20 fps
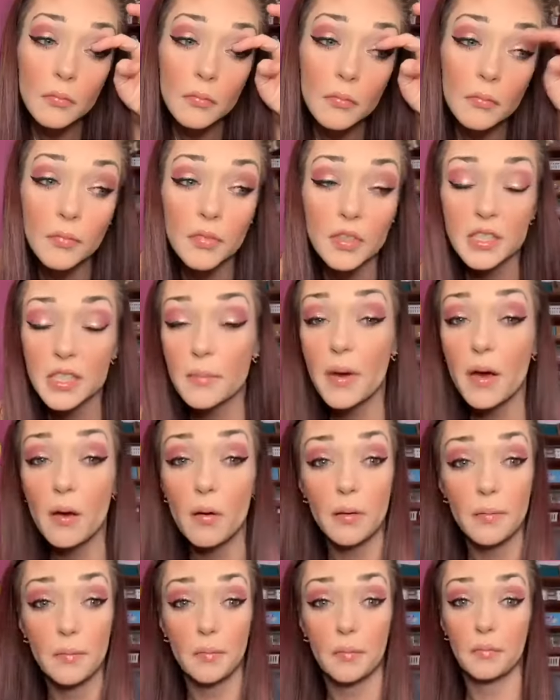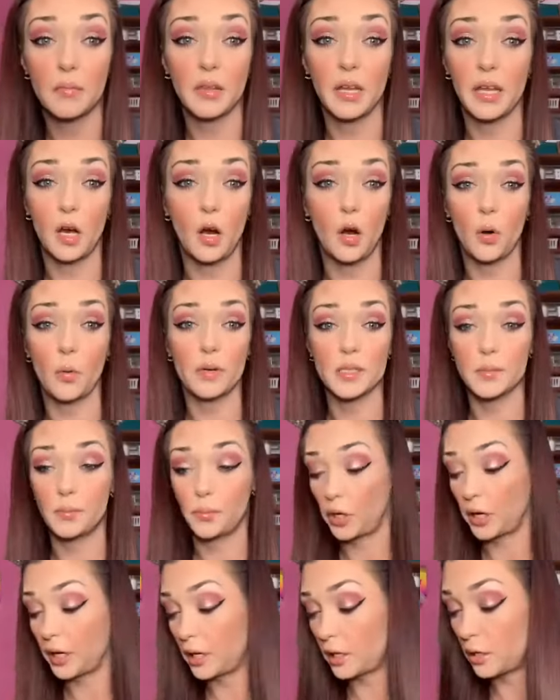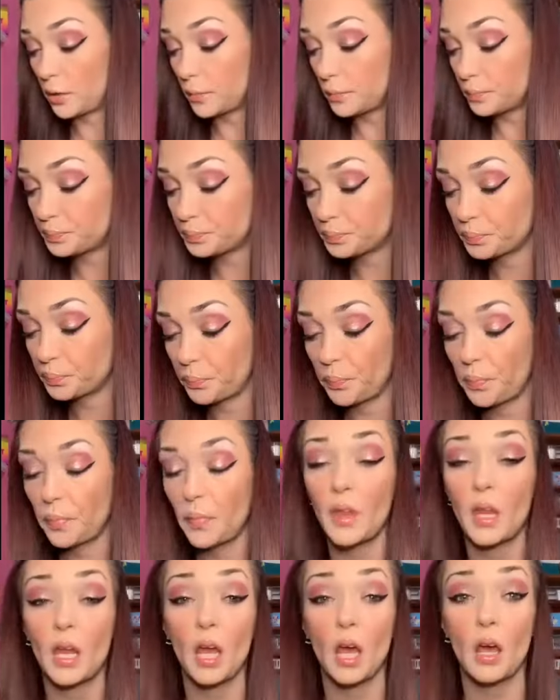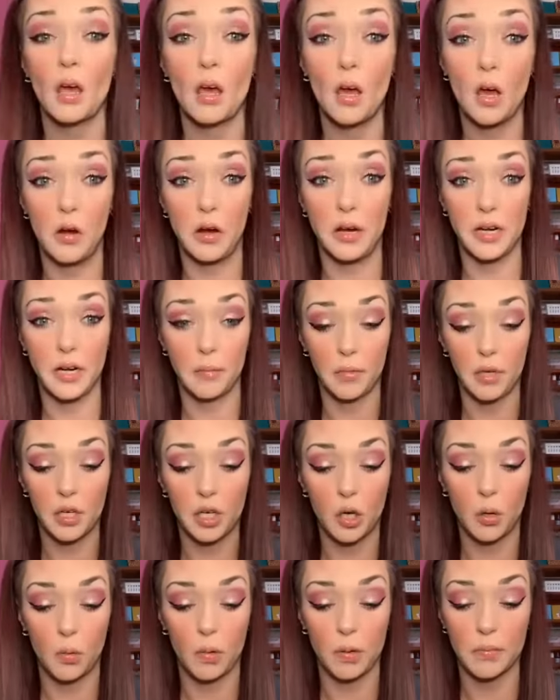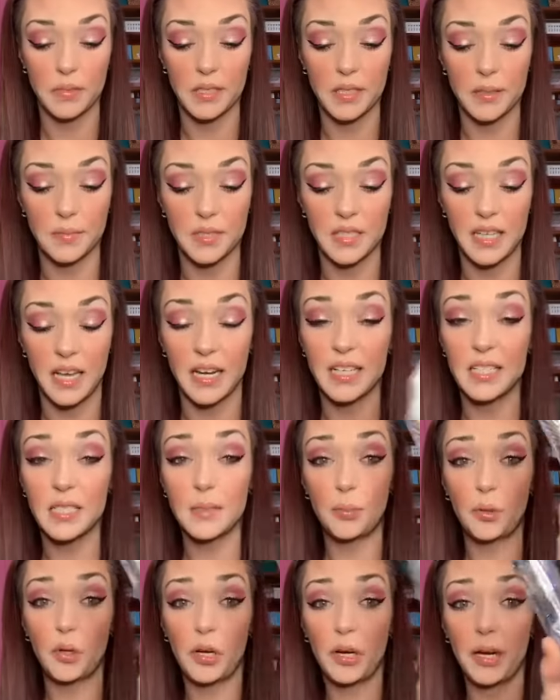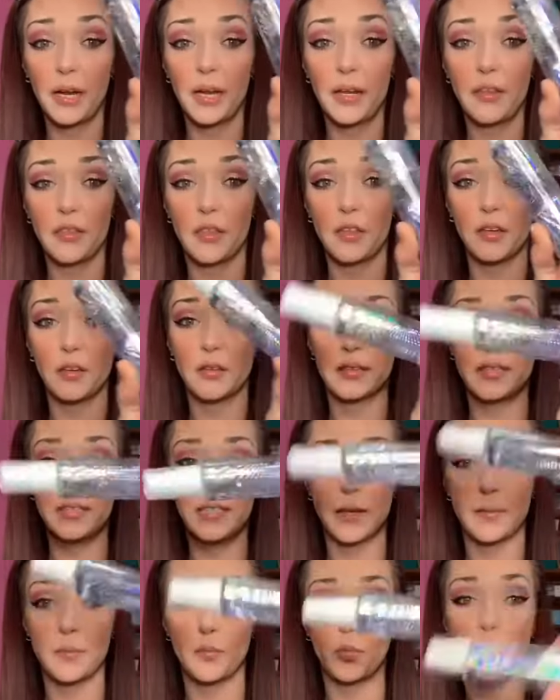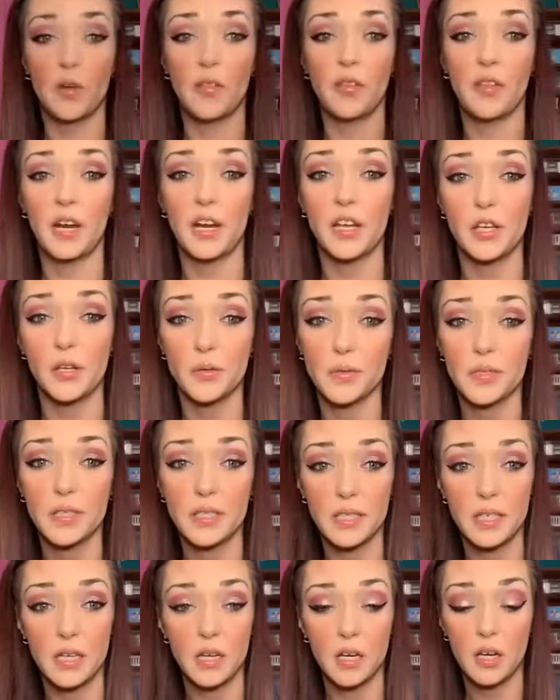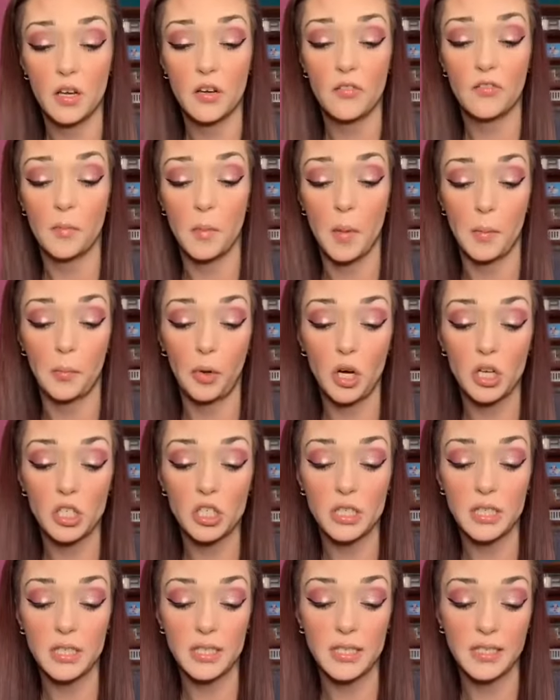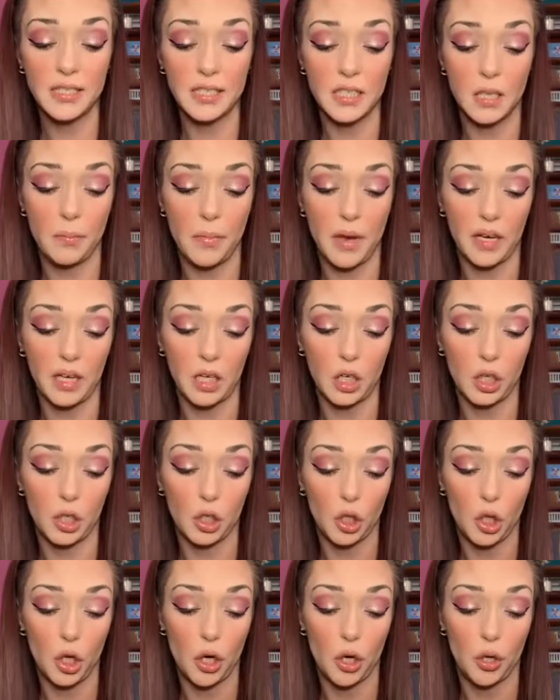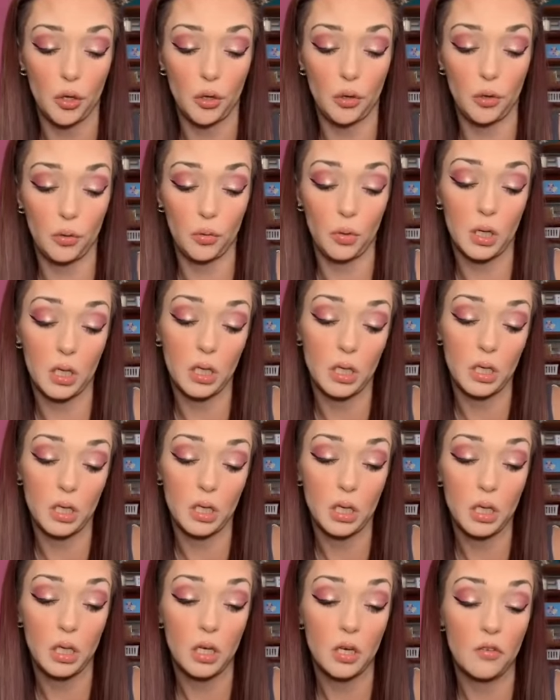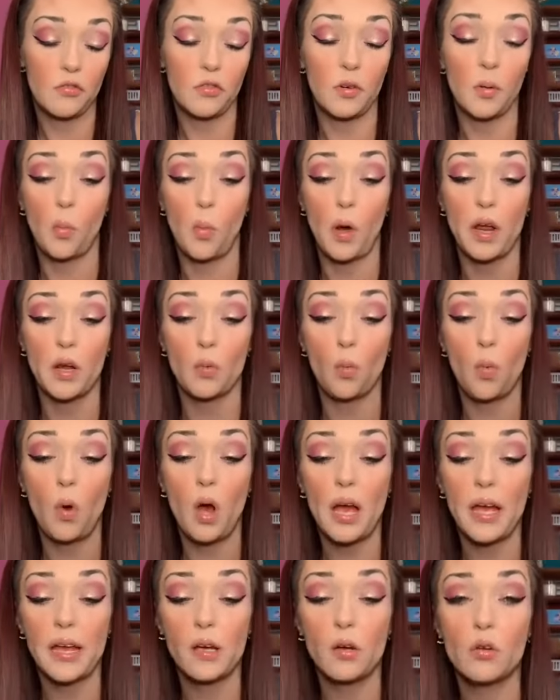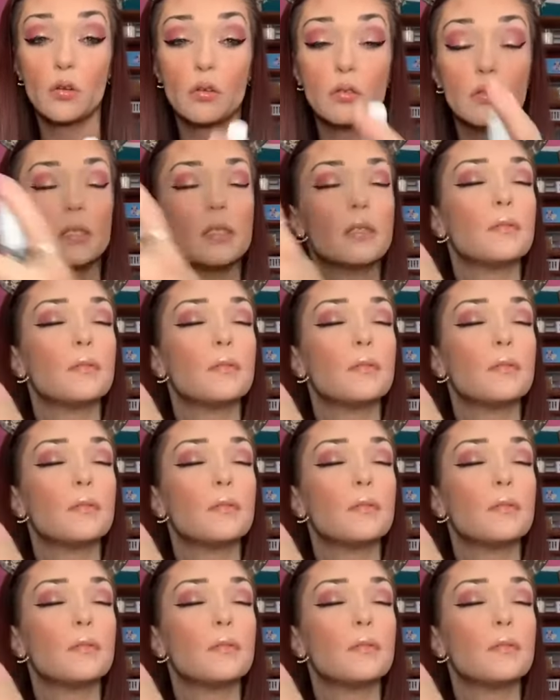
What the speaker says: but somehow I'm like always breaking them. All right, now I'm gonna go in with some setting spray, the same one that I used for my brushes, the Mega Glow from Wet n Wild.